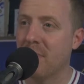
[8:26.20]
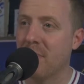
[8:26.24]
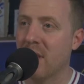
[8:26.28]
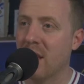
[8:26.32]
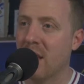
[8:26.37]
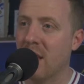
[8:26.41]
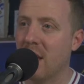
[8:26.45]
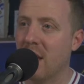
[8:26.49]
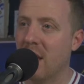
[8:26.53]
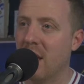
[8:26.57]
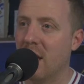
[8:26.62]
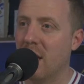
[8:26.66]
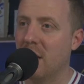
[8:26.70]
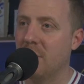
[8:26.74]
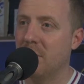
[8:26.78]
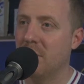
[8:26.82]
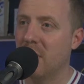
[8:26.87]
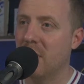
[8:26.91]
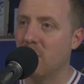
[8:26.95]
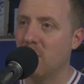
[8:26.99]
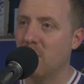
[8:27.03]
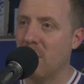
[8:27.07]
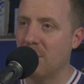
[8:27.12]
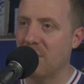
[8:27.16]
When
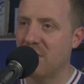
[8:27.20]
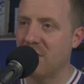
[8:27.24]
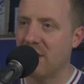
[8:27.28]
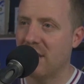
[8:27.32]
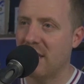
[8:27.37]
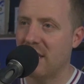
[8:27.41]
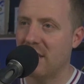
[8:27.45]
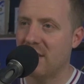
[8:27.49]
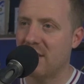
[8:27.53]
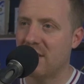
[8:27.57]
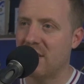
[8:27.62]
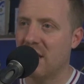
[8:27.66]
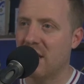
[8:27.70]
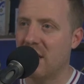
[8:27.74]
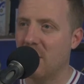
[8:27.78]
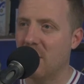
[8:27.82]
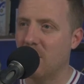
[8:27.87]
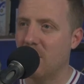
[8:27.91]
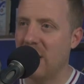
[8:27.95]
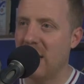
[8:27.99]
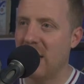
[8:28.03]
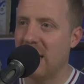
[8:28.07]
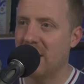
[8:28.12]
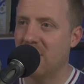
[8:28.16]
was the last time
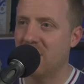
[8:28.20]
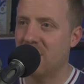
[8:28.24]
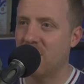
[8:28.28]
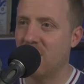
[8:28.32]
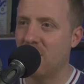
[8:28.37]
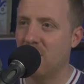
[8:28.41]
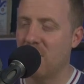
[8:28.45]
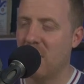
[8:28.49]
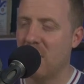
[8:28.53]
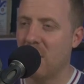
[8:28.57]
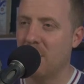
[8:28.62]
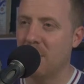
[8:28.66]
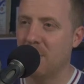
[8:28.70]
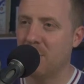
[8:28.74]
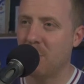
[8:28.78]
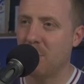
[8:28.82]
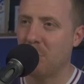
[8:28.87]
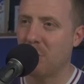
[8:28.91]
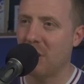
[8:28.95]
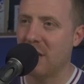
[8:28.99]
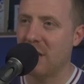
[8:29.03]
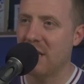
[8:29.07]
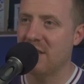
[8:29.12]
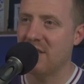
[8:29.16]
we had two Real Madrid
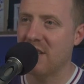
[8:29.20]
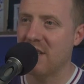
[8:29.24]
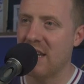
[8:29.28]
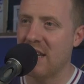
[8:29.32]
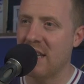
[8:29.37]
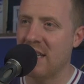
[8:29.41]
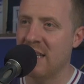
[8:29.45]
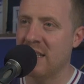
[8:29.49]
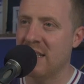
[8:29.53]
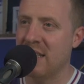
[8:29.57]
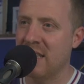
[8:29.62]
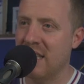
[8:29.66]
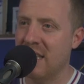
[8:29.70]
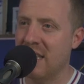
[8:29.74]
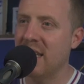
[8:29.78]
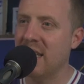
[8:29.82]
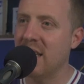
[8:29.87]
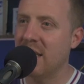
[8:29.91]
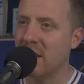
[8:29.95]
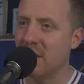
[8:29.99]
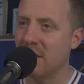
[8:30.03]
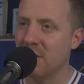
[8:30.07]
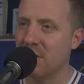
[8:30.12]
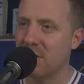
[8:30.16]
players in the
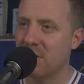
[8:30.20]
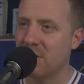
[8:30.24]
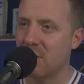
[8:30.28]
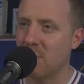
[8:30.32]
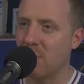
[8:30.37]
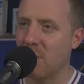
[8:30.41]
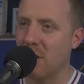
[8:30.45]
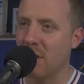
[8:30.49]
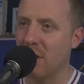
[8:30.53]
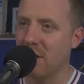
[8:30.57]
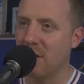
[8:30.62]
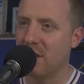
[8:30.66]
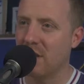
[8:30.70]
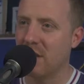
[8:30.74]
England squad?